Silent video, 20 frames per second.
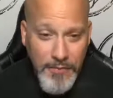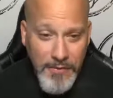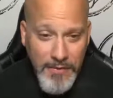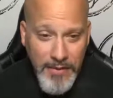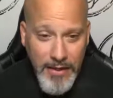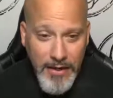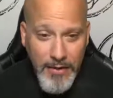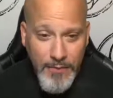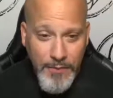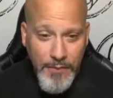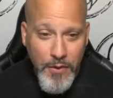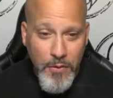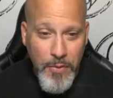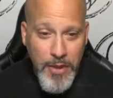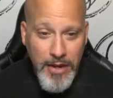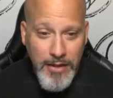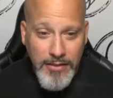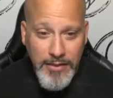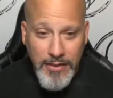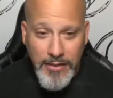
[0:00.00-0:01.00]
And then a few
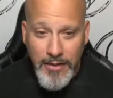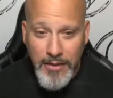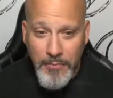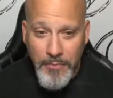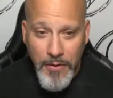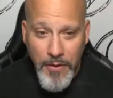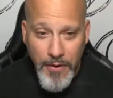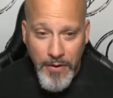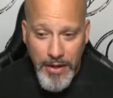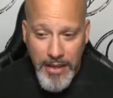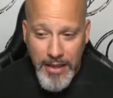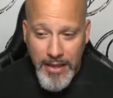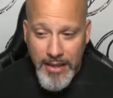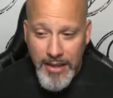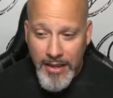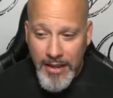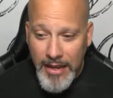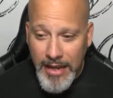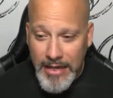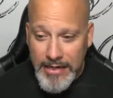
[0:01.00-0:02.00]
minutes into the party,
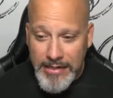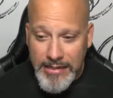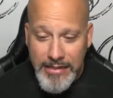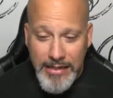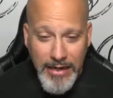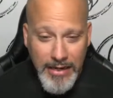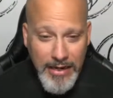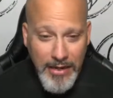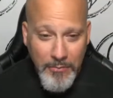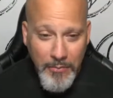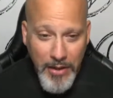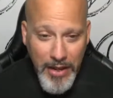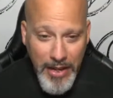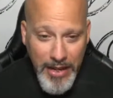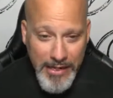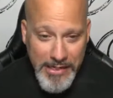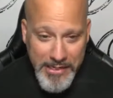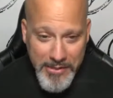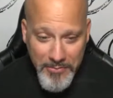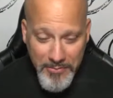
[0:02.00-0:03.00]
I snuck up
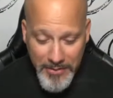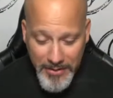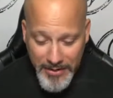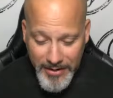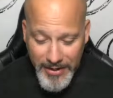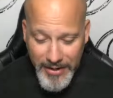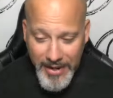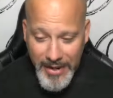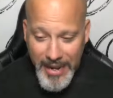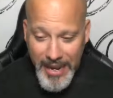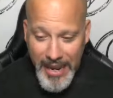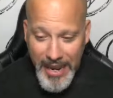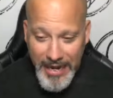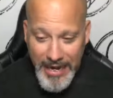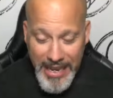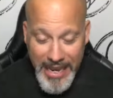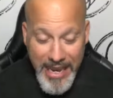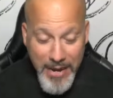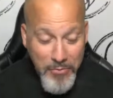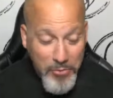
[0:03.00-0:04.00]
behind him, and
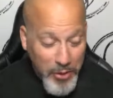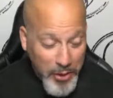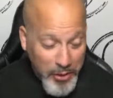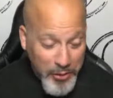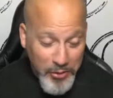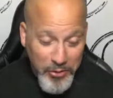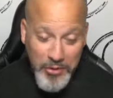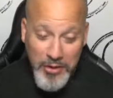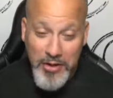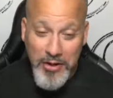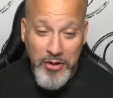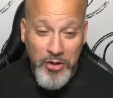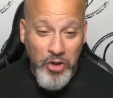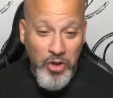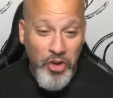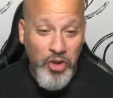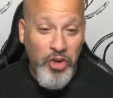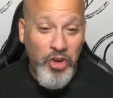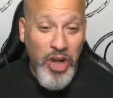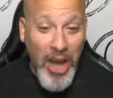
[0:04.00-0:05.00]
he was
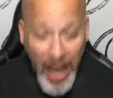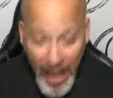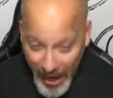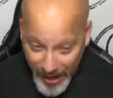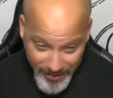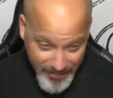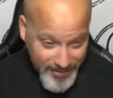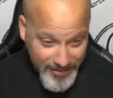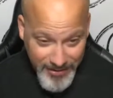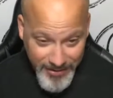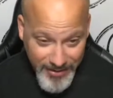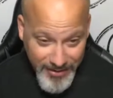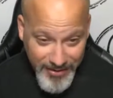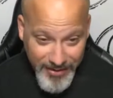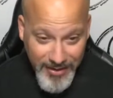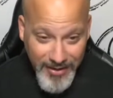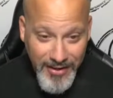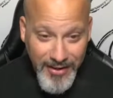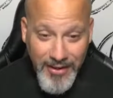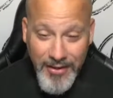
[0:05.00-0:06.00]
shocked,
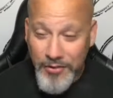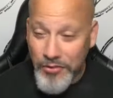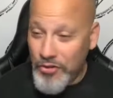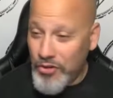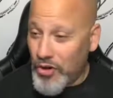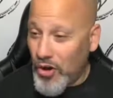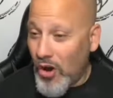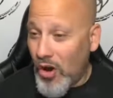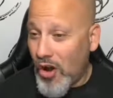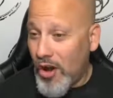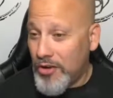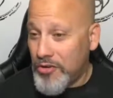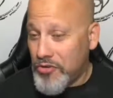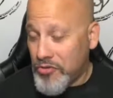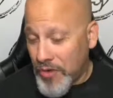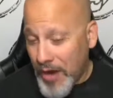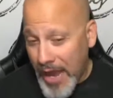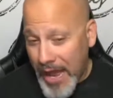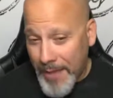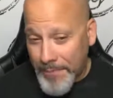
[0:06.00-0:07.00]
jaw
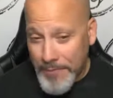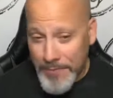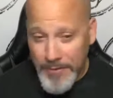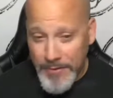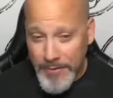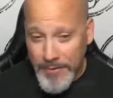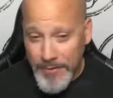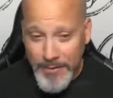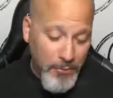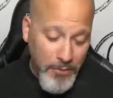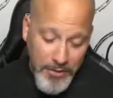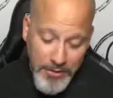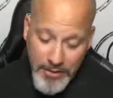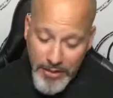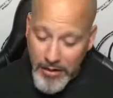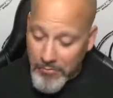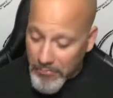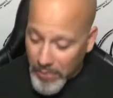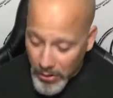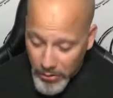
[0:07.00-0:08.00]
dropped. It was an
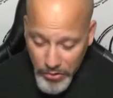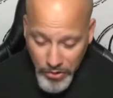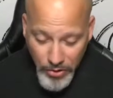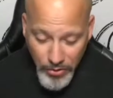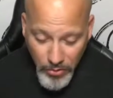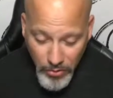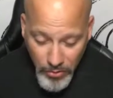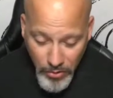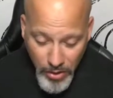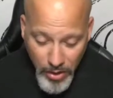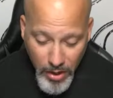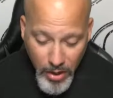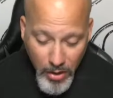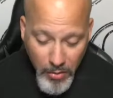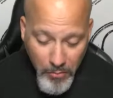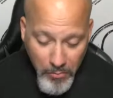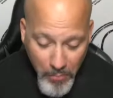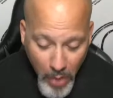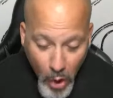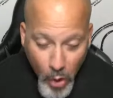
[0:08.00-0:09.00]
emotional
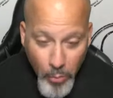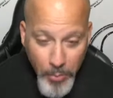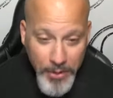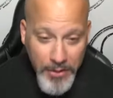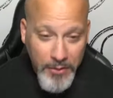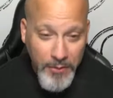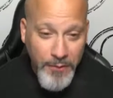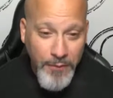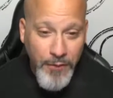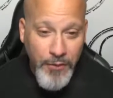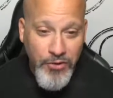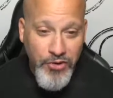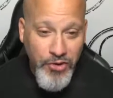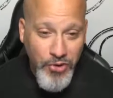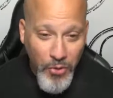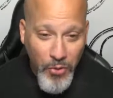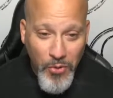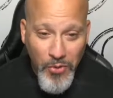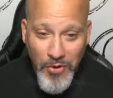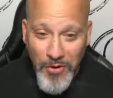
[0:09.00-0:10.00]
moment for
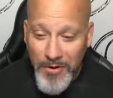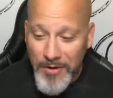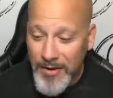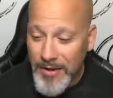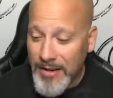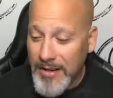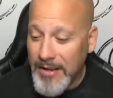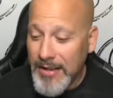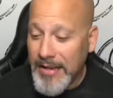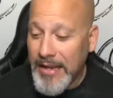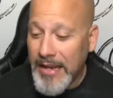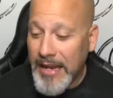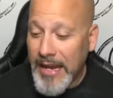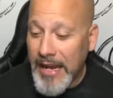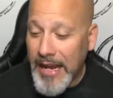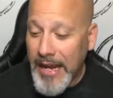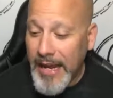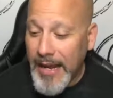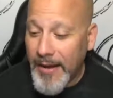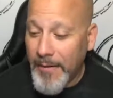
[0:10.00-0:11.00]
sure.
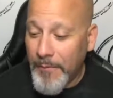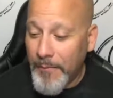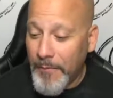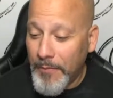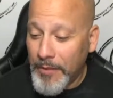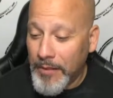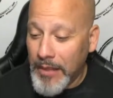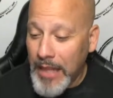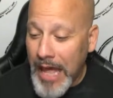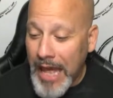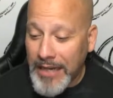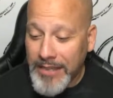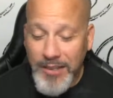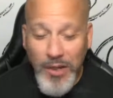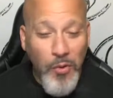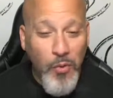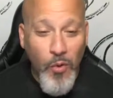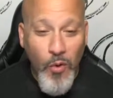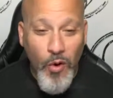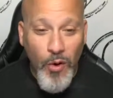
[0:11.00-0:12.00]
Lots
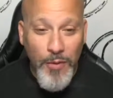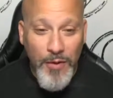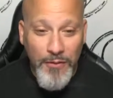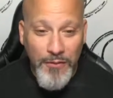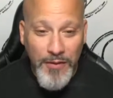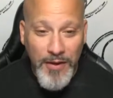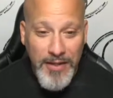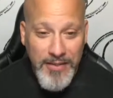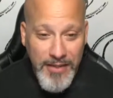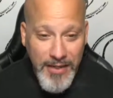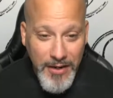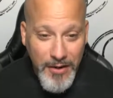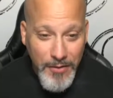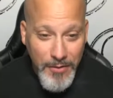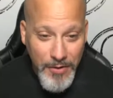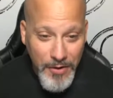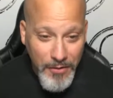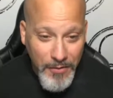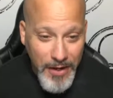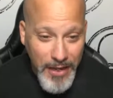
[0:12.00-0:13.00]
of warm and fuzzy
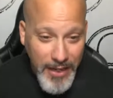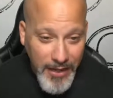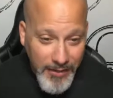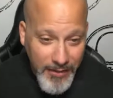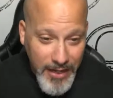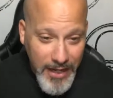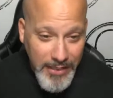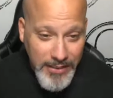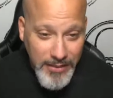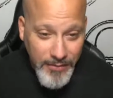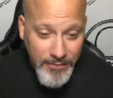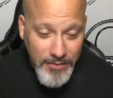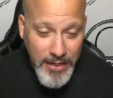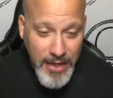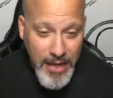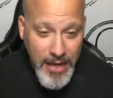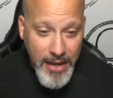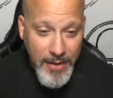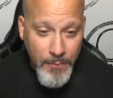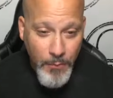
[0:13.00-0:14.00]
going around, lots of
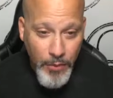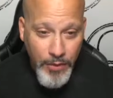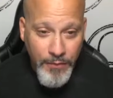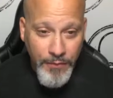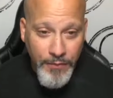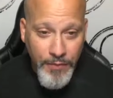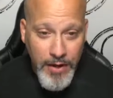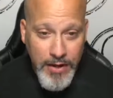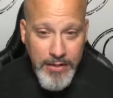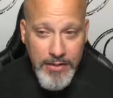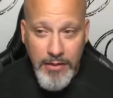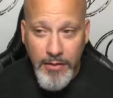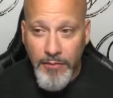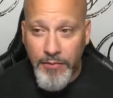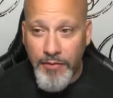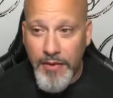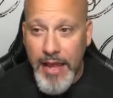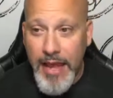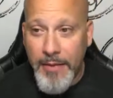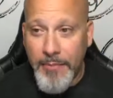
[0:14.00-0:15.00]
time with friends and
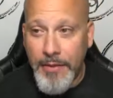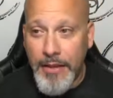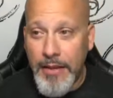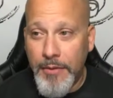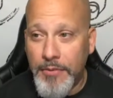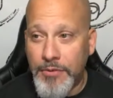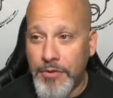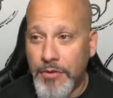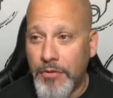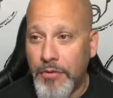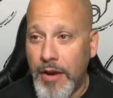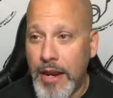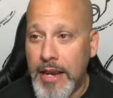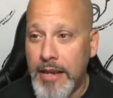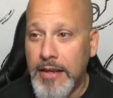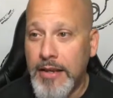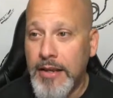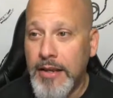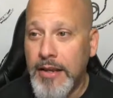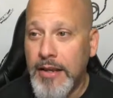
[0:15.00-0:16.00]
family. It was
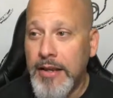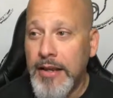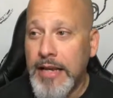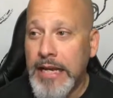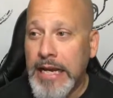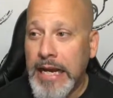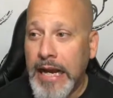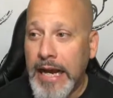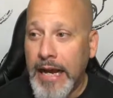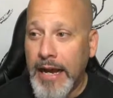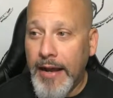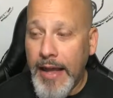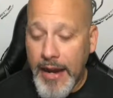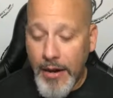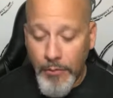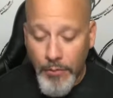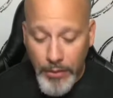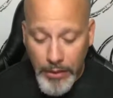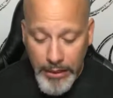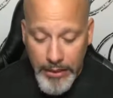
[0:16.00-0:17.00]
great. Had a
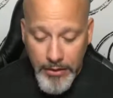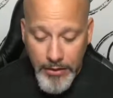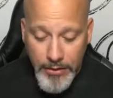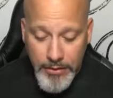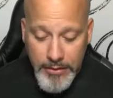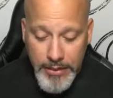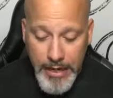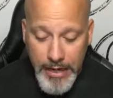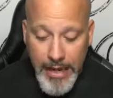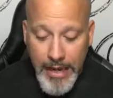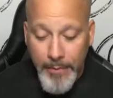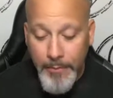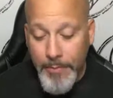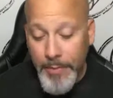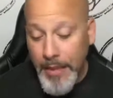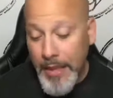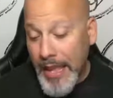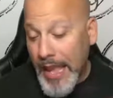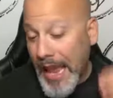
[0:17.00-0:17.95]
really good time.